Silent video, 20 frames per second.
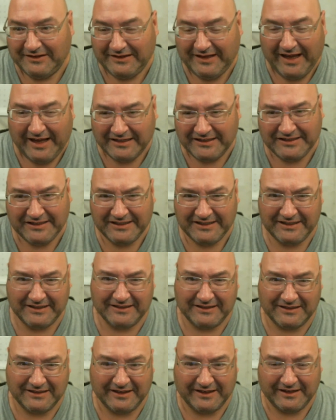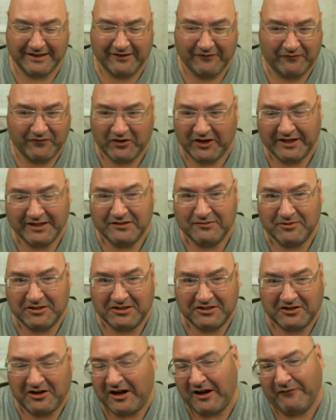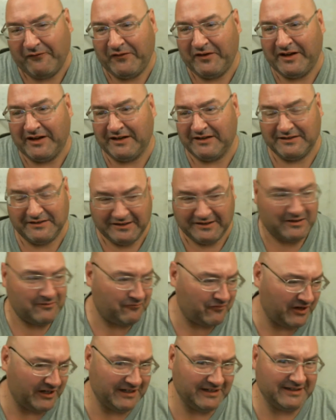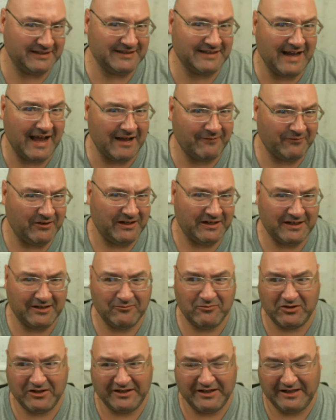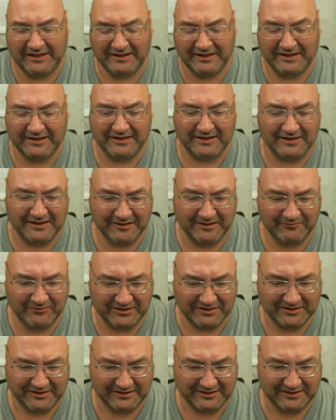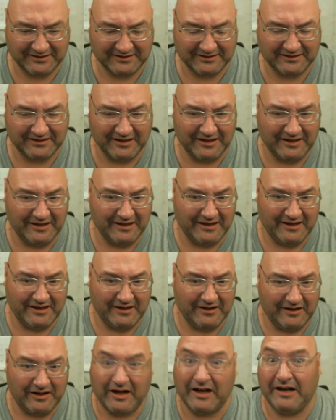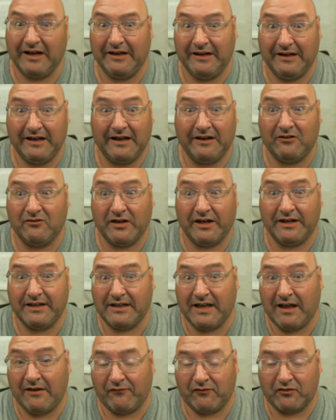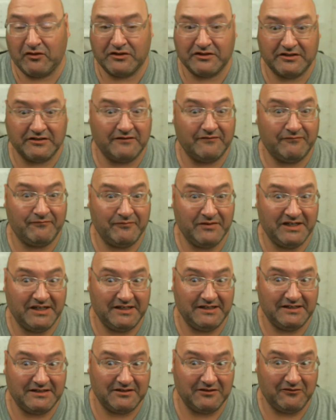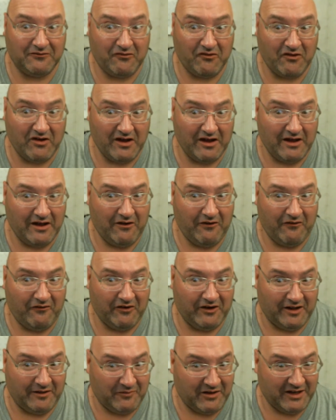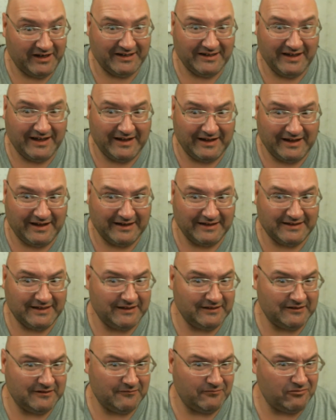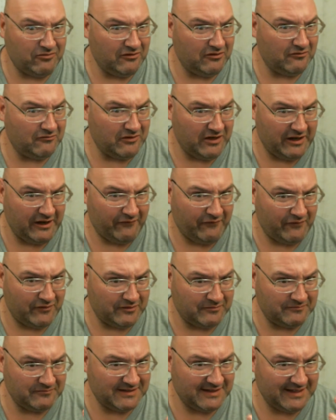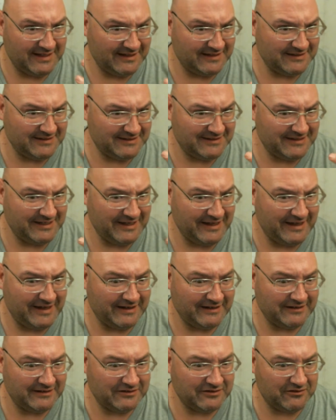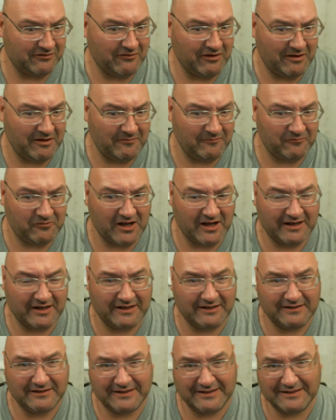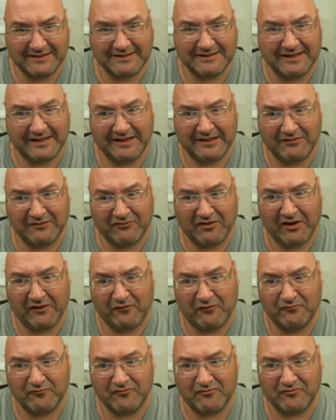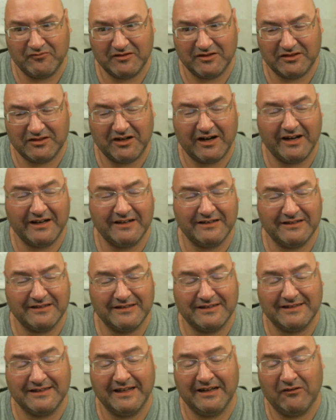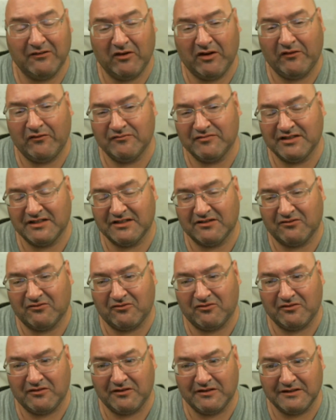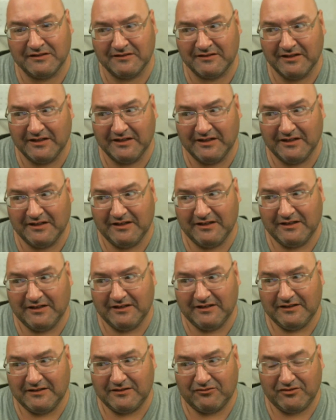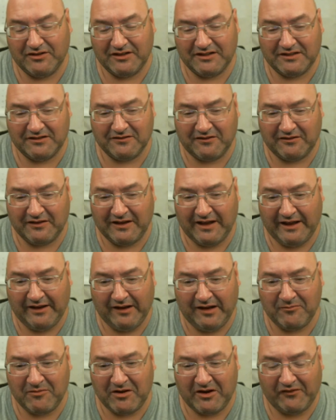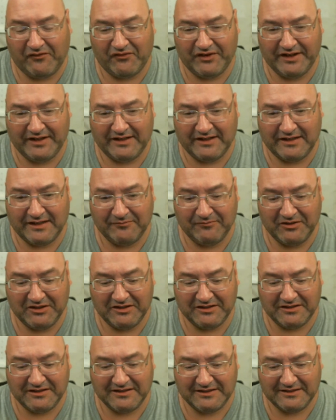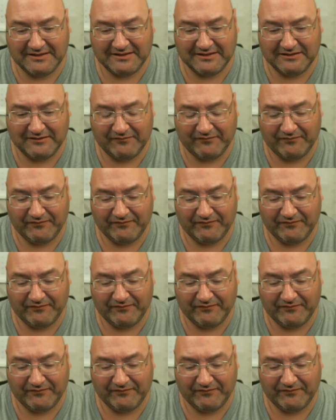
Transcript: edgy. It's like I've drank too much coffee and it's like I'm ready to snap at anybody at any time. And it's just, I, I don't like that version of me. So when I'm like that, I tend to pull away from things, and so I'm kind of like staying away from trying to stay away from Discord and Twitch and all that in my free time because